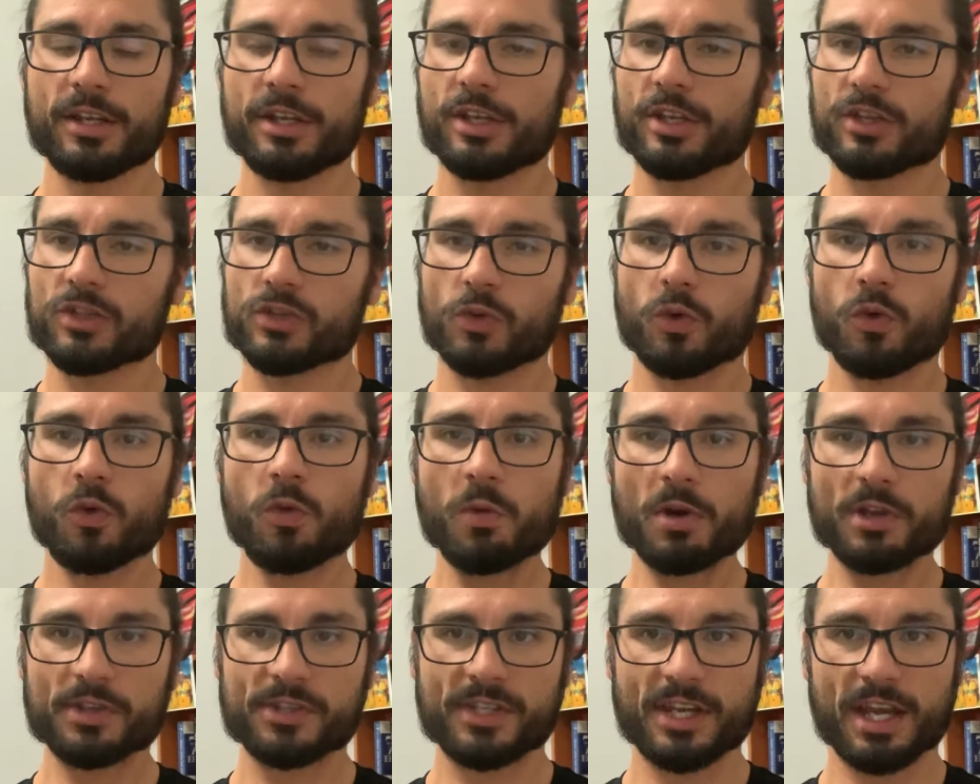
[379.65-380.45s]
So all
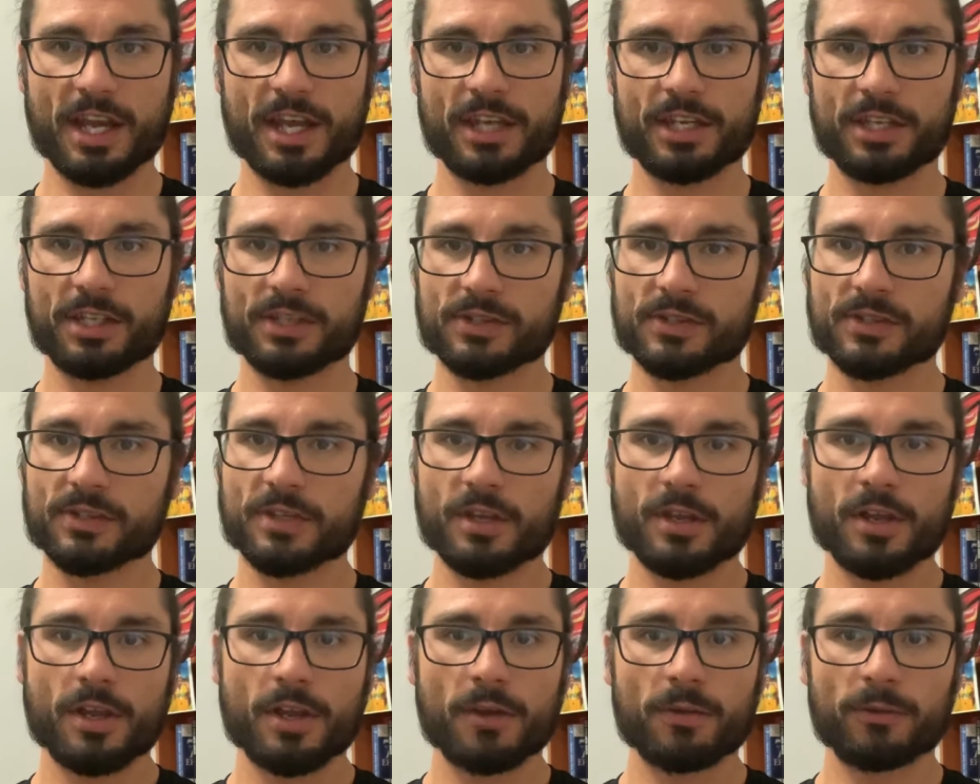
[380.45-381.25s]
we're saying is
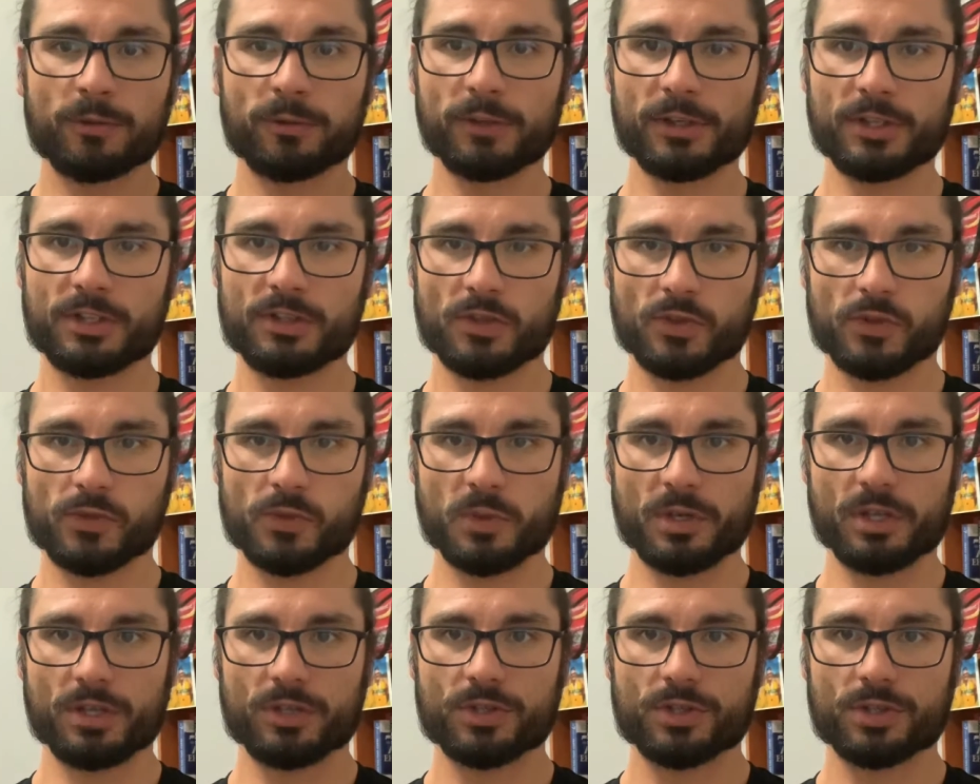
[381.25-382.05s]
flick the
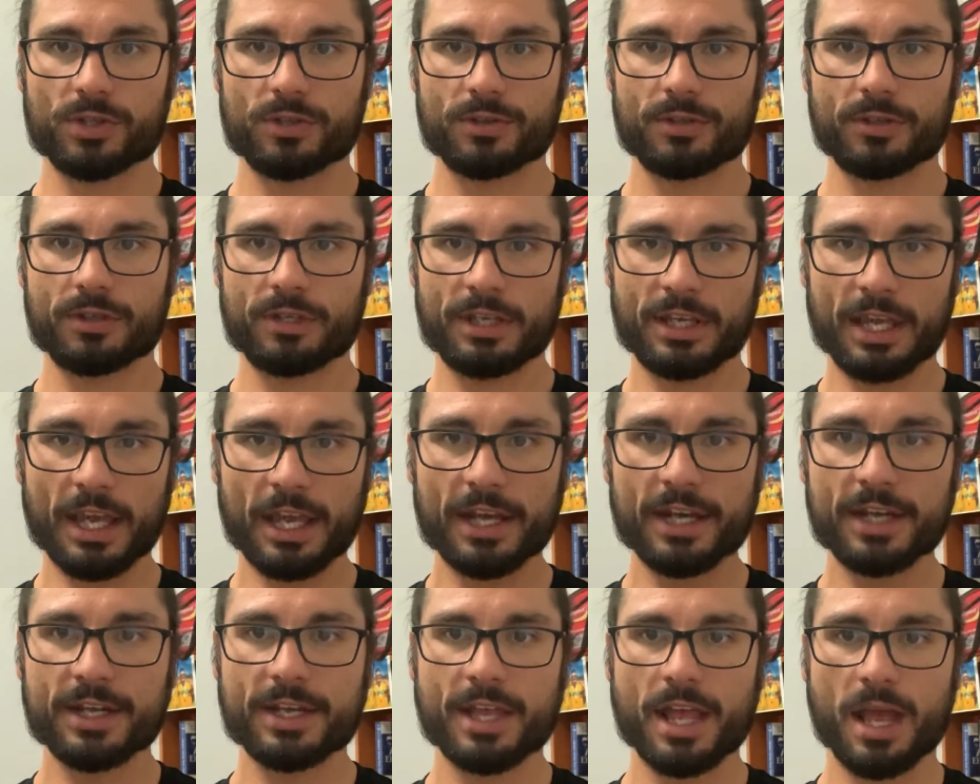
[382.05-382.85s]
switch. Get
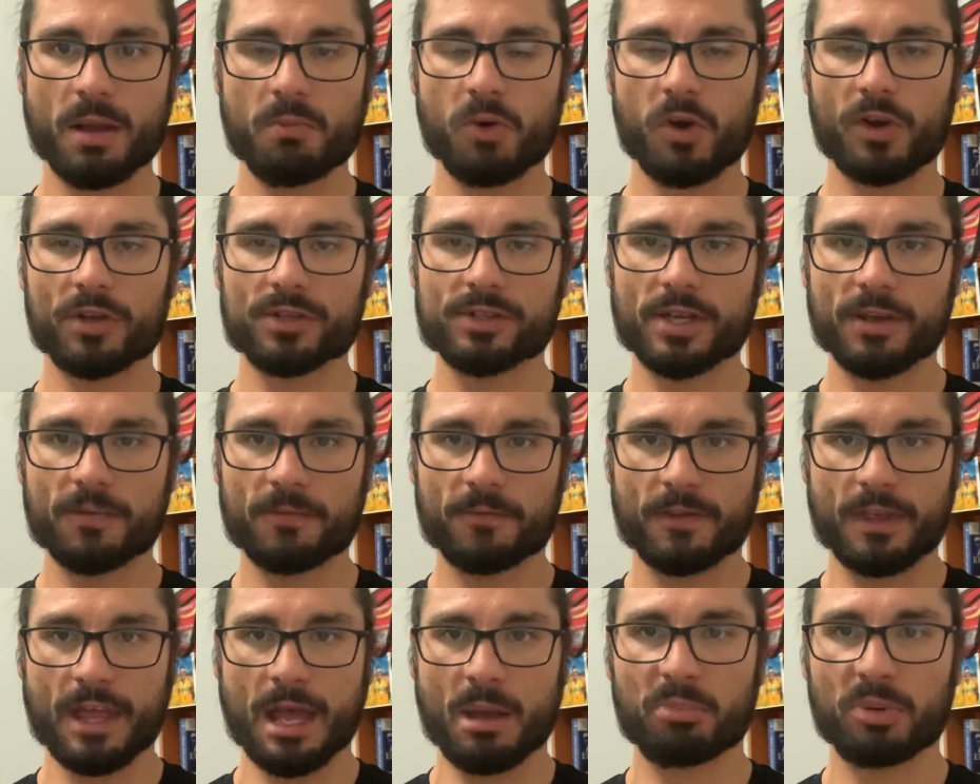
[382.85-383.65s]
into that mindset for
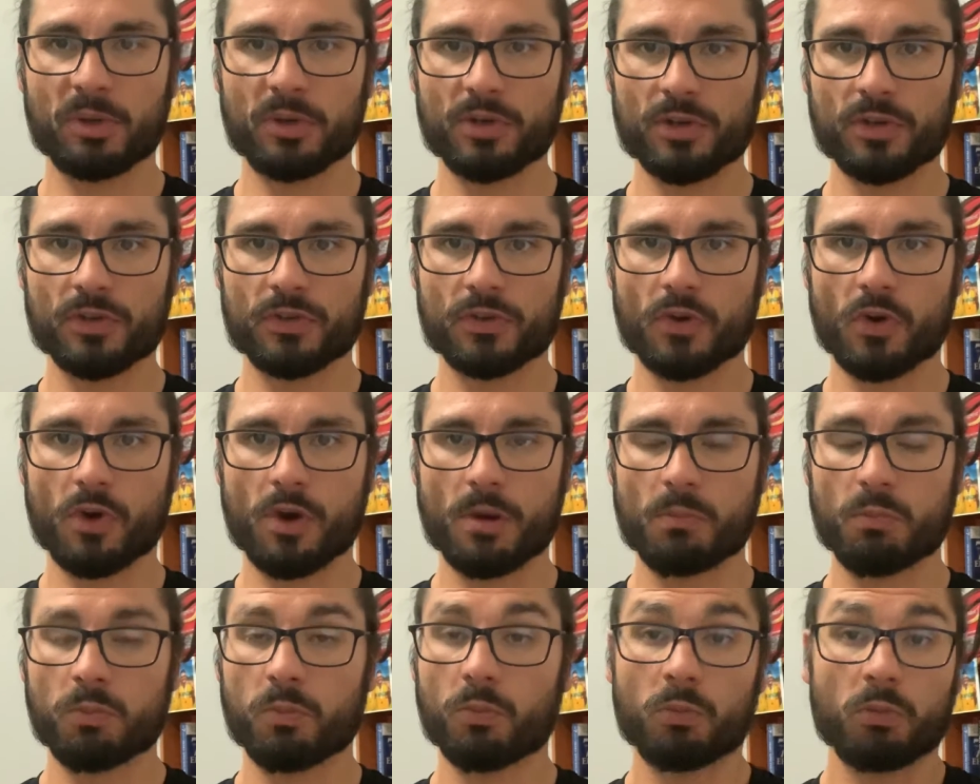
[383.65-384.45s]
that period of
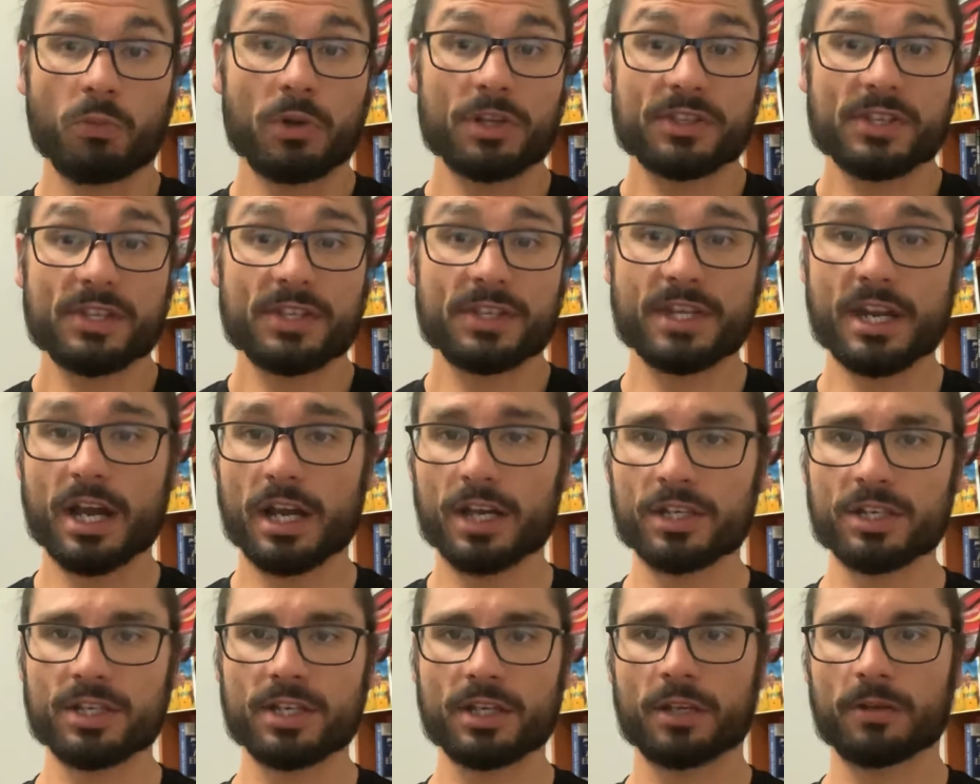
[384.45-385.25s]
time. Once you're
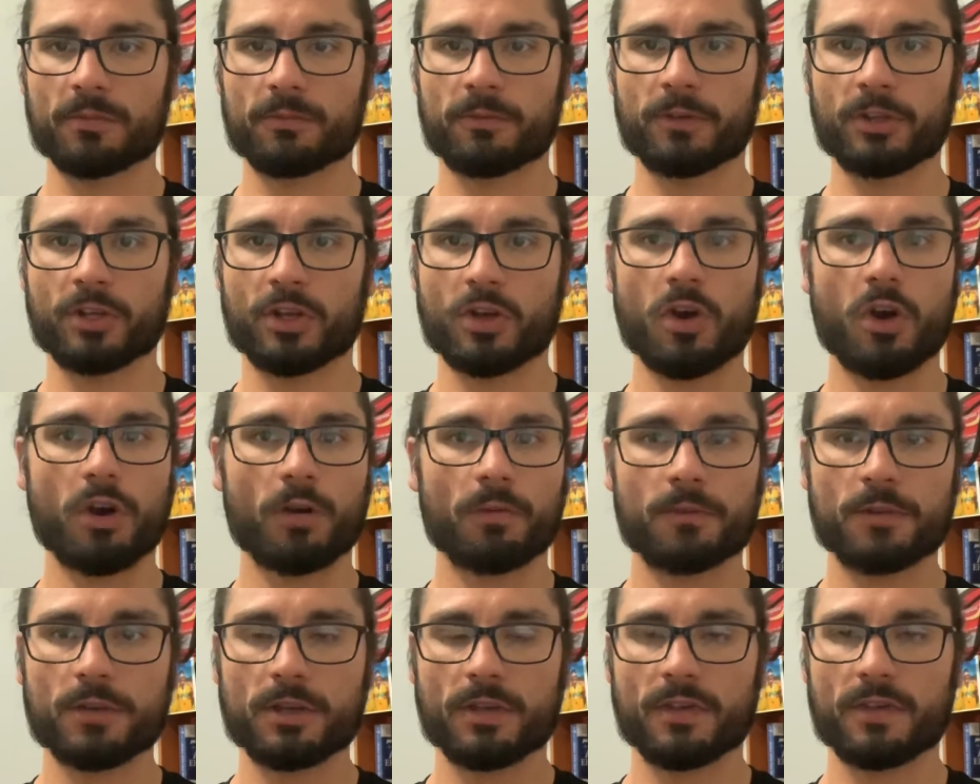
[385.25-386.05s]
done, you can flick
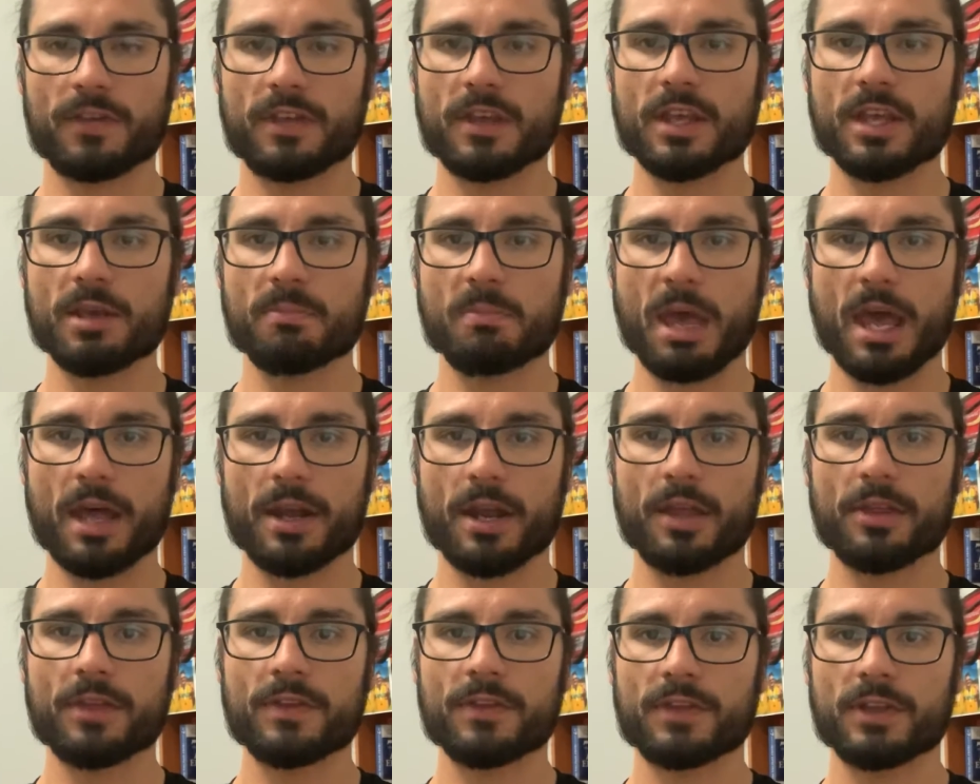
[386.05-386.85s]
off. You can think about
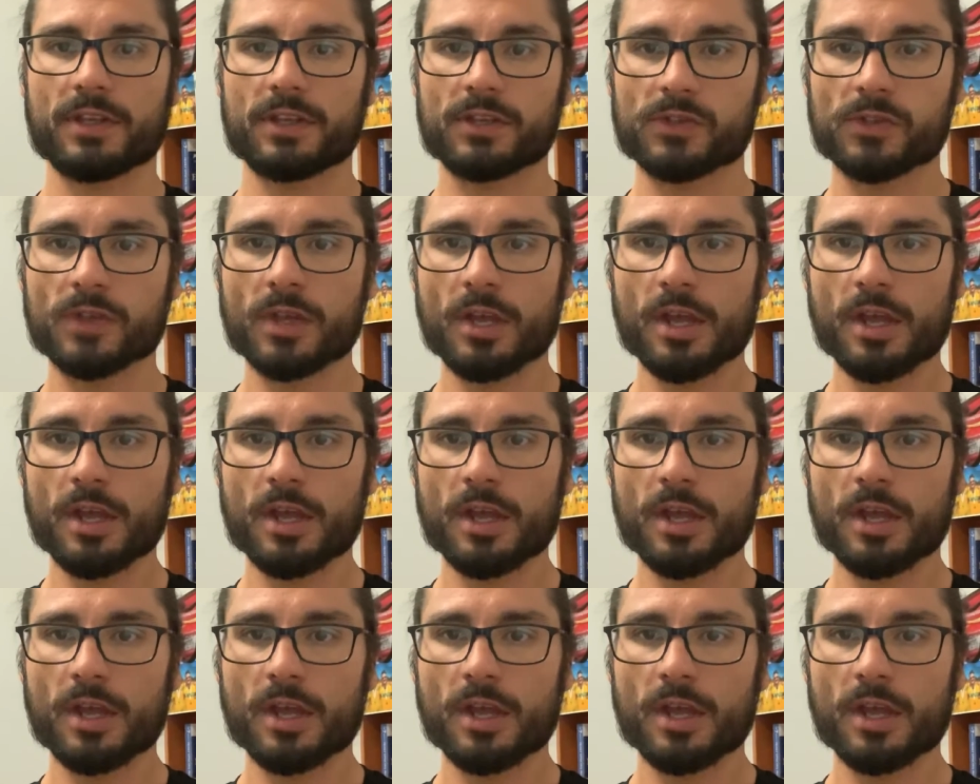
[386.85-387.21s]
other things.